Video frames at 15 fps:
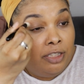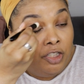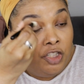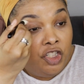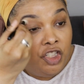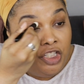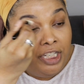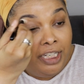look
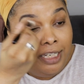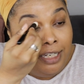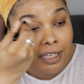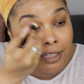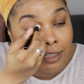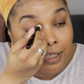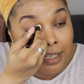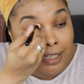chic
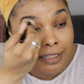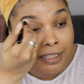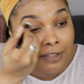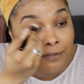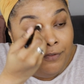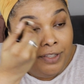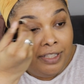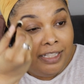and
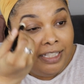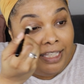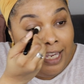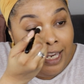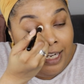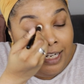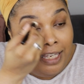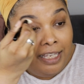
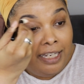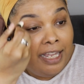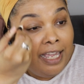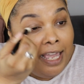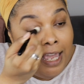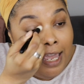sophisticated.